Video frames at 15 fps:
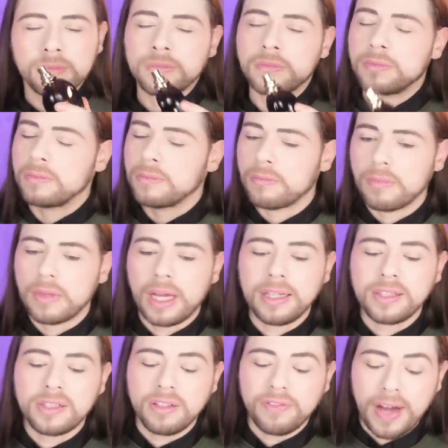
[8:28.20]
Mm.
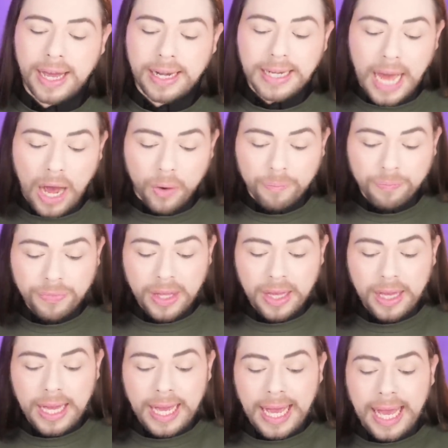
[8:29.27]
It's divine. Now,
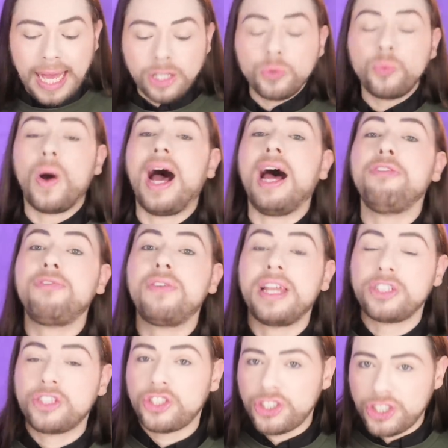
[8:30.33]
Edouard
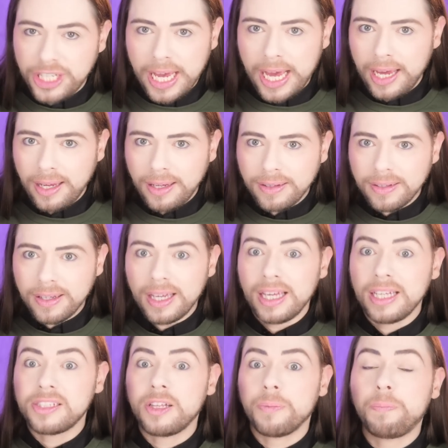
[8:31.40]
Flechier
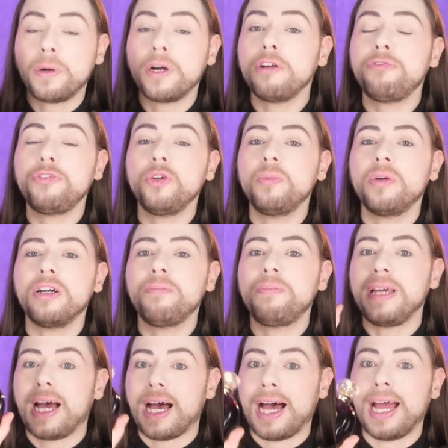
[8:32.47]
is the perfumer
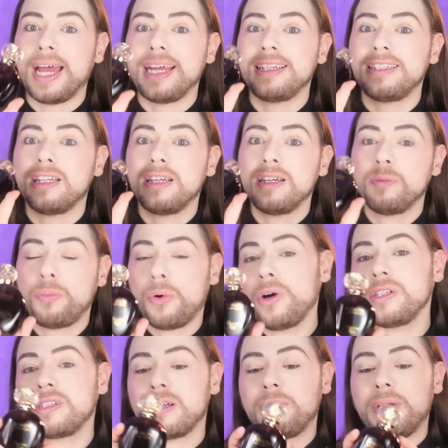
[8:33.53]
behind
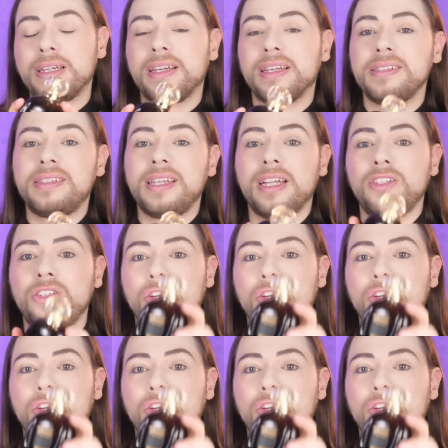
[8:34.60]
Poison by Christian